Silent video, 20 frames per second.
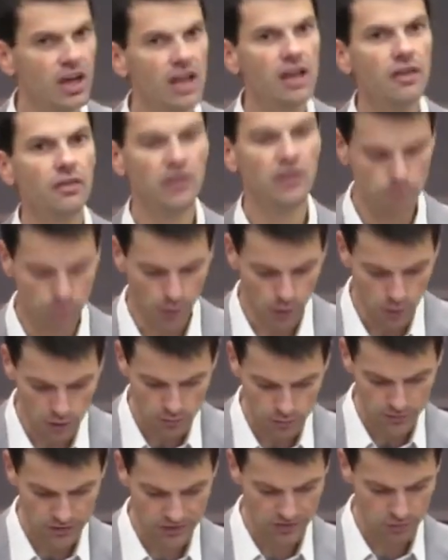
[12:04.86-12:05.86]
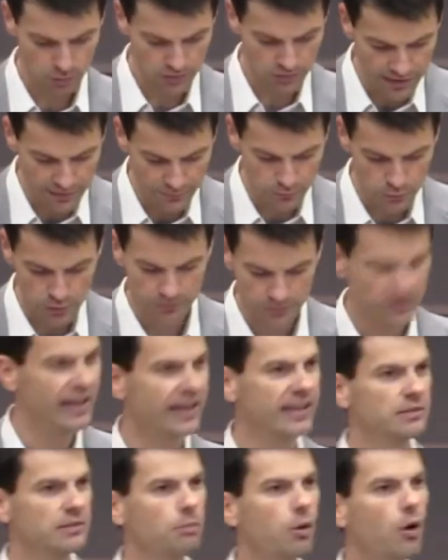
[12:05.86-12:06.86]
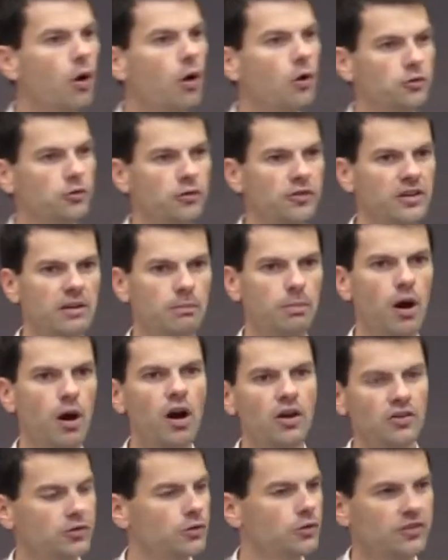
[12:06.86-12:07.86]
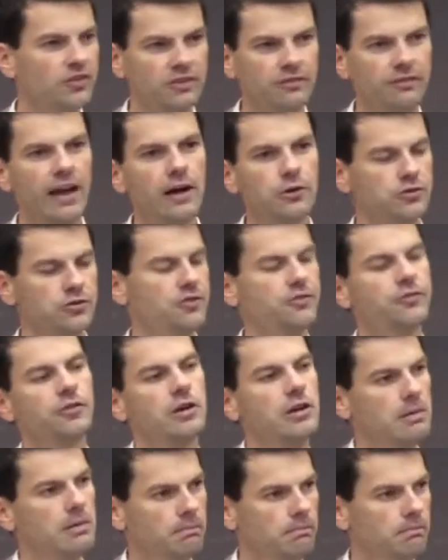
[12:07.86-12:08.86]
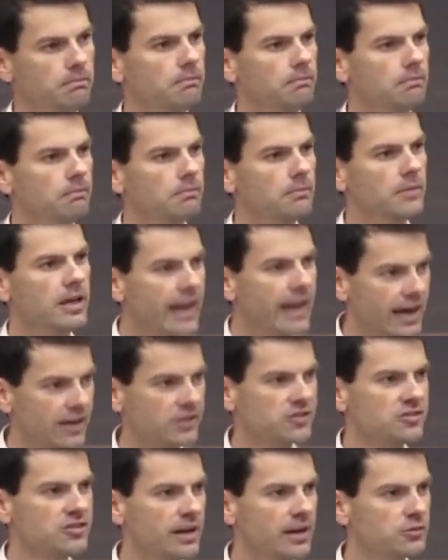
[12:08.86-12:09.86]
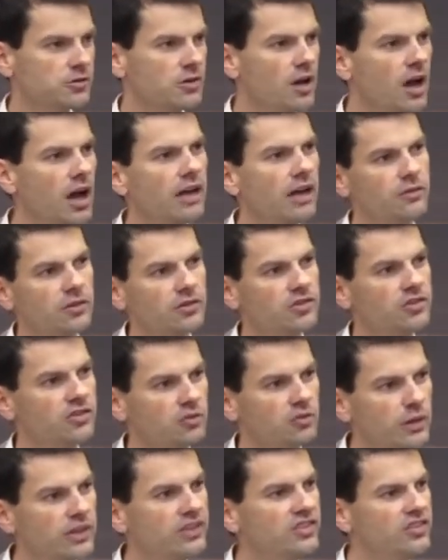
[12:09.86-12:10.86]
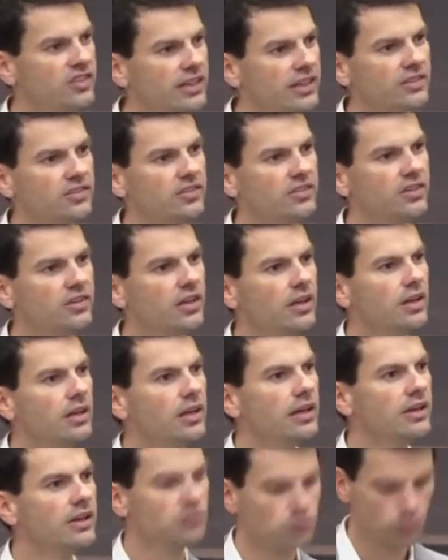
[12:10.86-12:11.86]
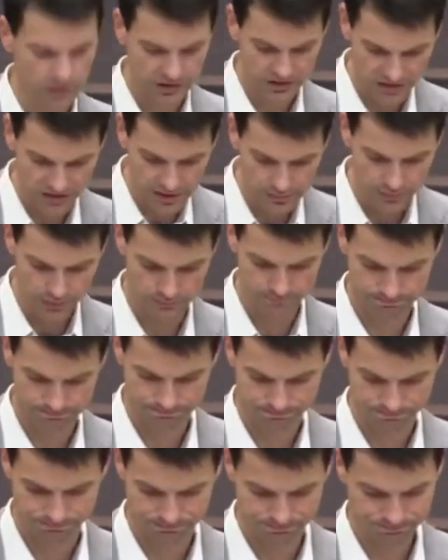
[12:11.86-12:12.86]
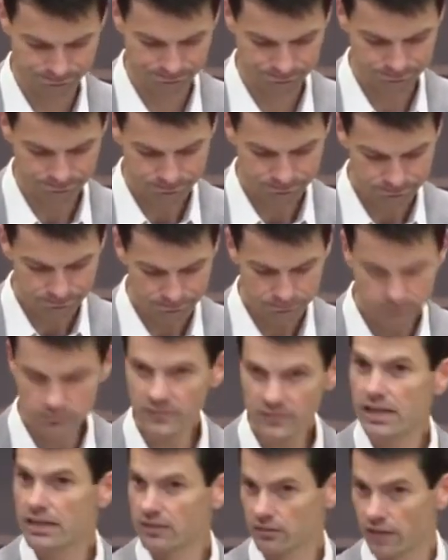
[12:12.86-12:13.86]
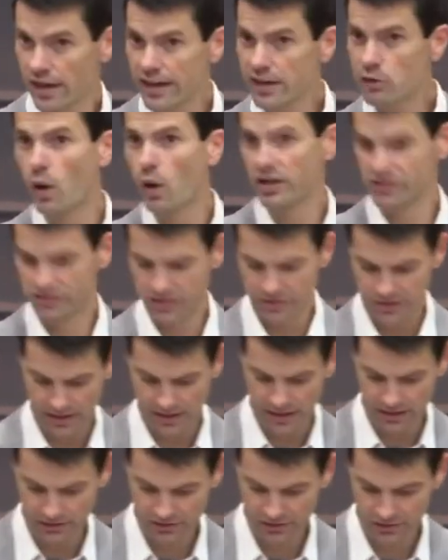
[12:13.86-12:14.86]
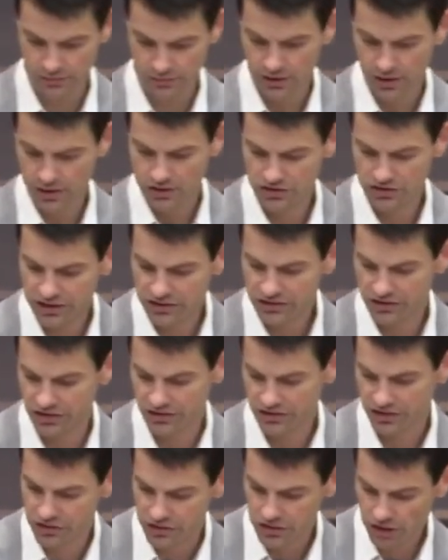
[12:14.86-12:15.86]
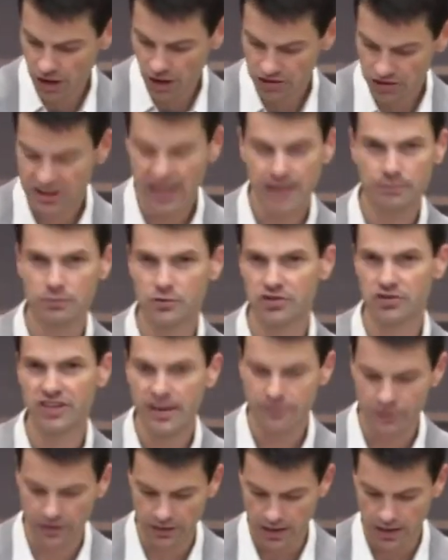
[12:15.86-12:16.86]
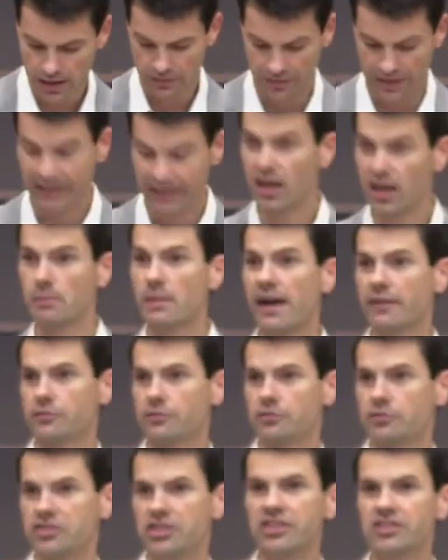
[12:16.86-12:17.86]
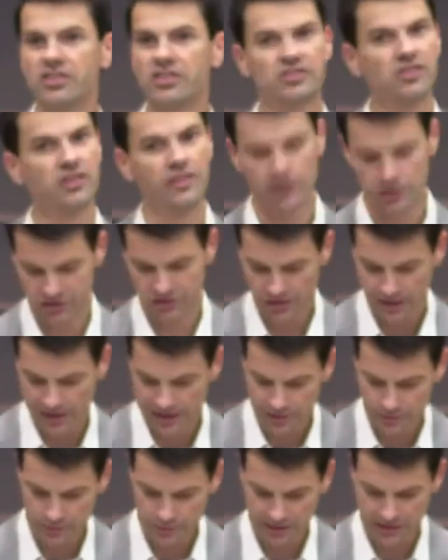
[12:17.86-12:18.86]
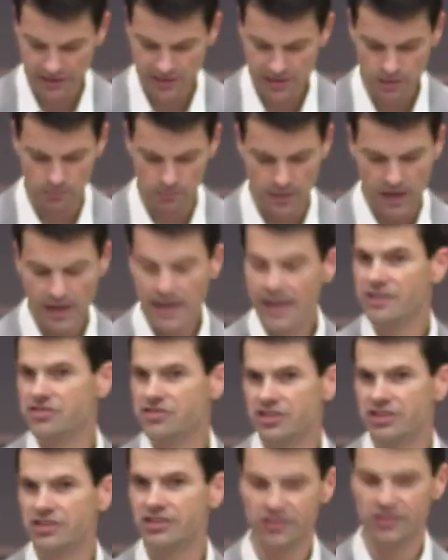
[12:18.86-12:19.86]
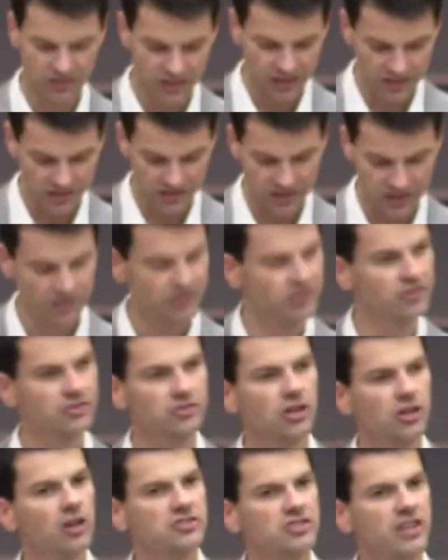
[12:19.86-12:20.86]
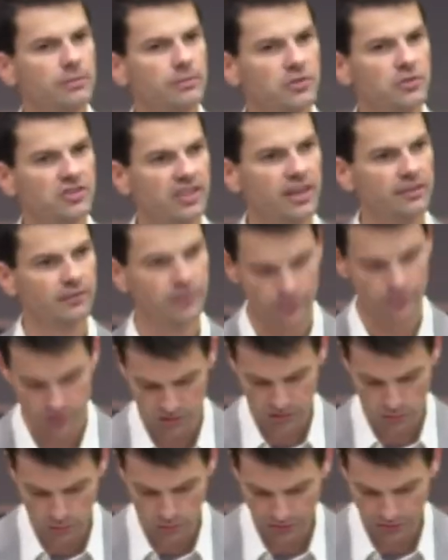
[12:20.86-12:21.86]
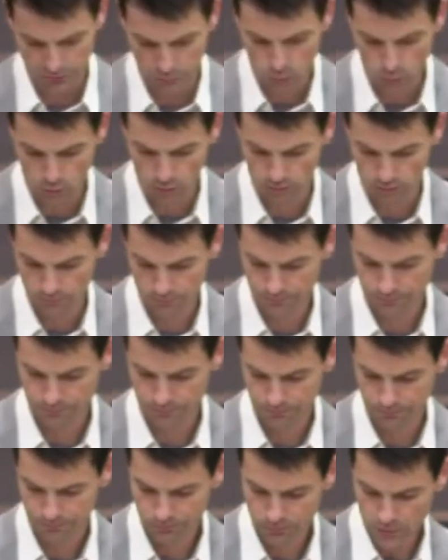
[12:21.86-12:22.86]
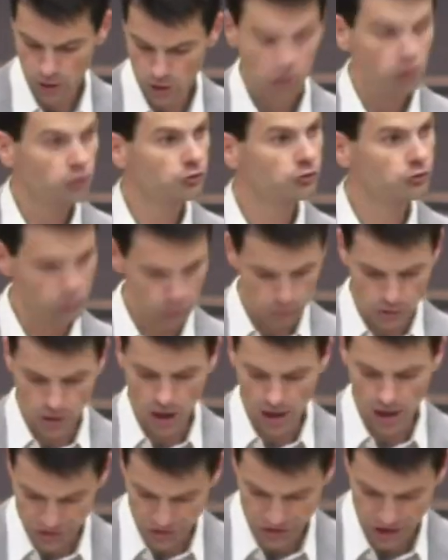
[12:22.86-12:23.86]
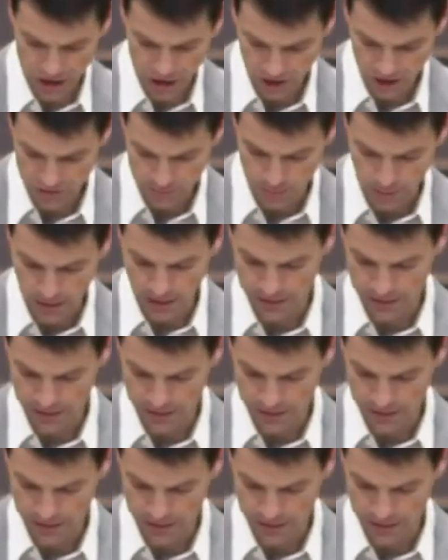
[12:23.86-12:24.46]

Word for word: then Barnabas would never have taken Paul to the apostles and vouched for him in Acts chapter 9, verses 26 and 27. Likewise, in the case of Jesus, in John chapter 7, they come after Jesus and they're slandering him. And Jesus says this in John chapter 7, verse 24 Do not judge by